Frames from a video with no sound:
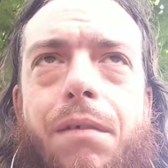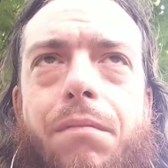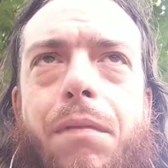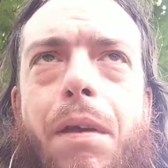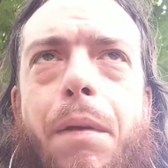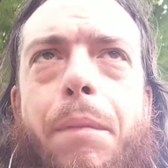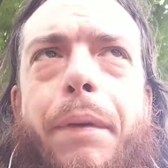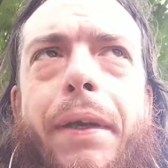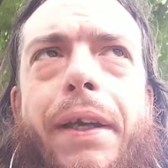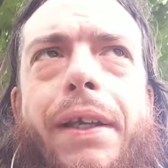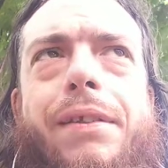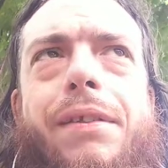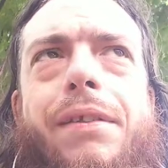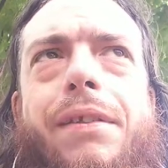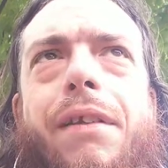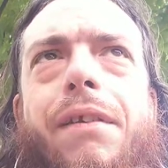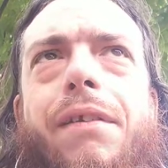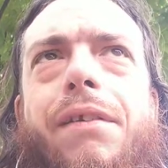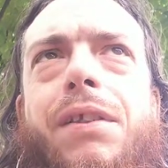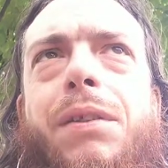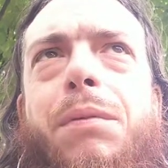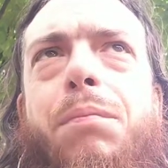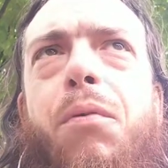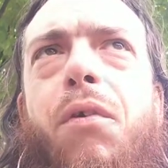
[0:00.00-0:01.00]
Maybe
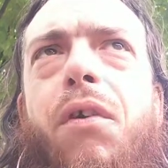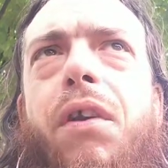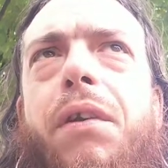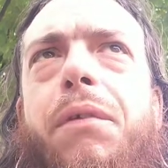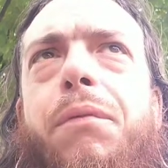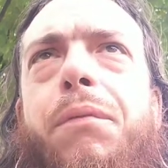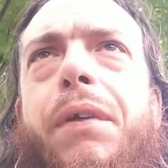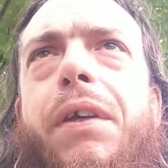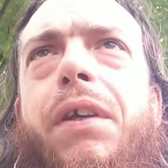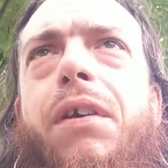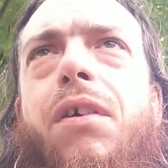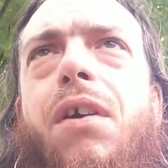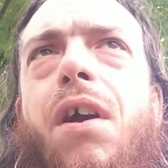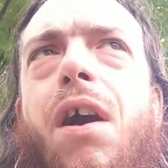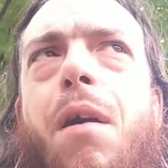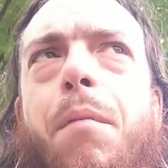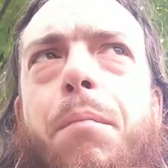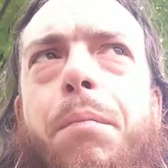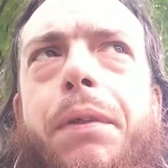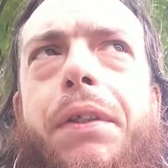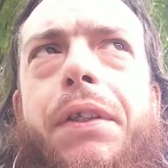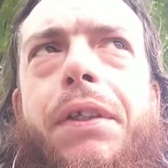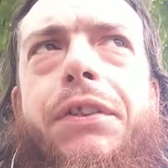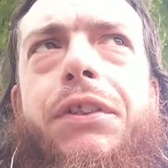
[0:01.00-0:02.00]
consider supporting real
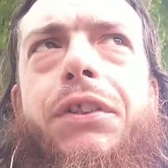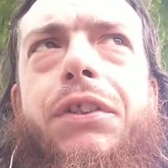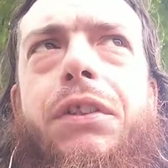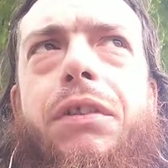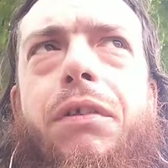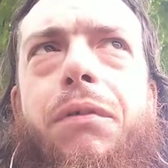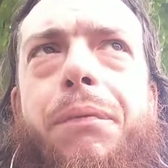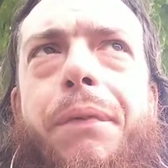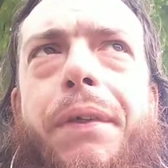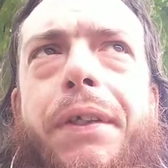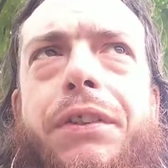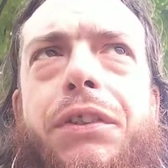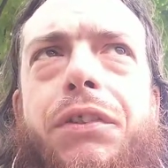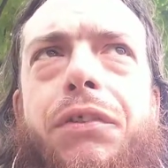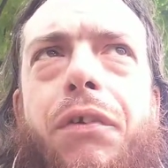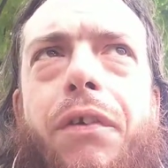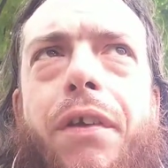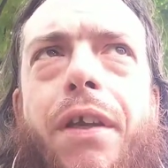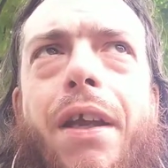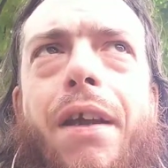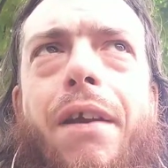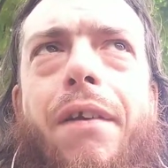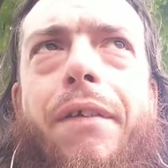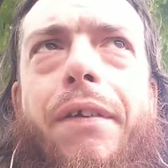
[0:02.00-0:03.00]
competition, a regional
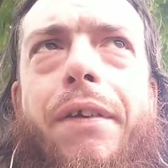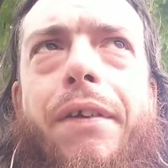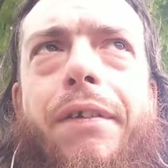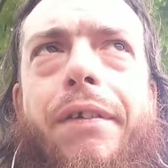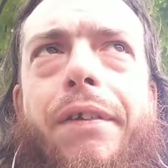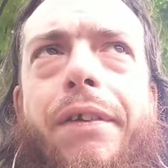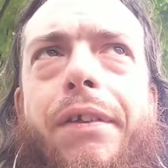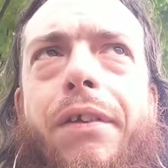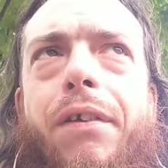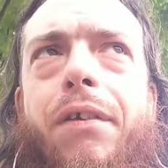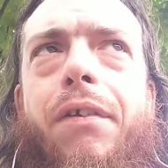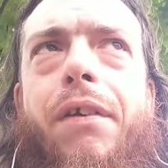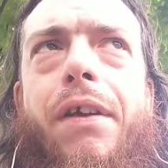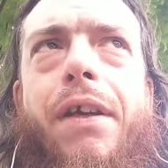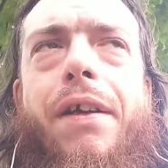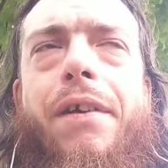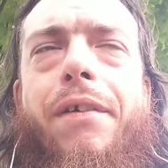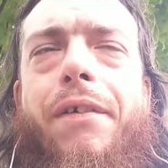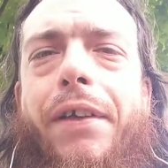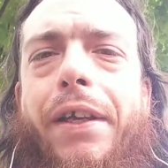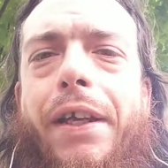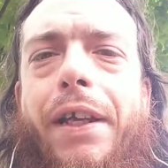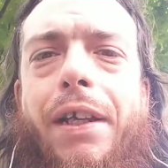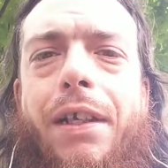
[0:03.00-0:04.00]
carrier in your
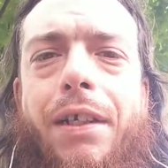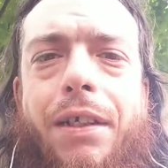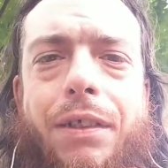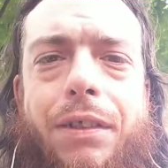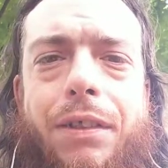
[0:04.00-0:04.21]
area.